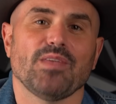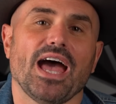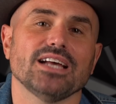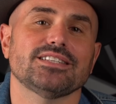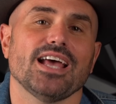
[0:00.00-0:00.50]

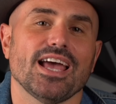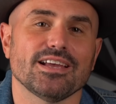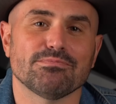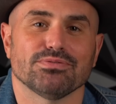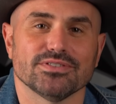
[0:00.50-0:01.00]

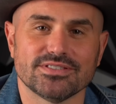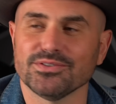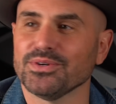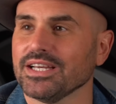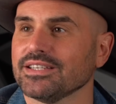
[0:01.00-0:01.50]
Hashtag
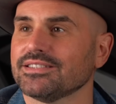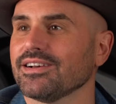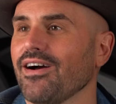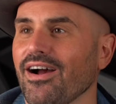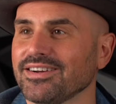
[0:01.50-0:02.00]
pursuing
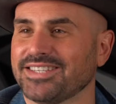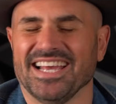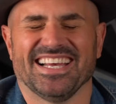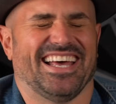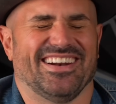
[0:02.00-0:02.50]
cigars.
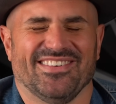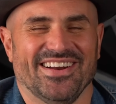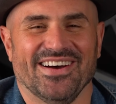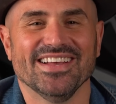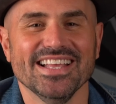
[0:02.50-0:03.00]
I don't
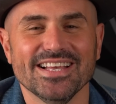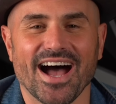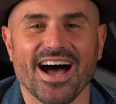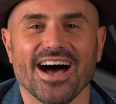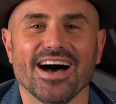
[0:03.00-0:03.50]
know.
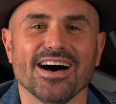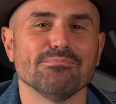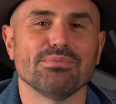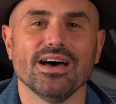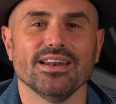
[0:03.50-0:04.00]

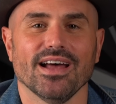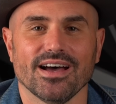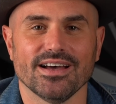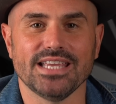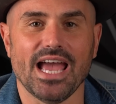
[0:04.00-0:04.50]

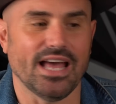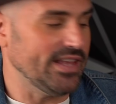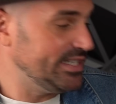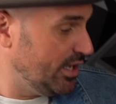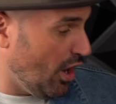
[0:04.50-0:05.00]
But yeah,
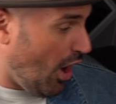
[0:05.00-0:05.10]
that's it.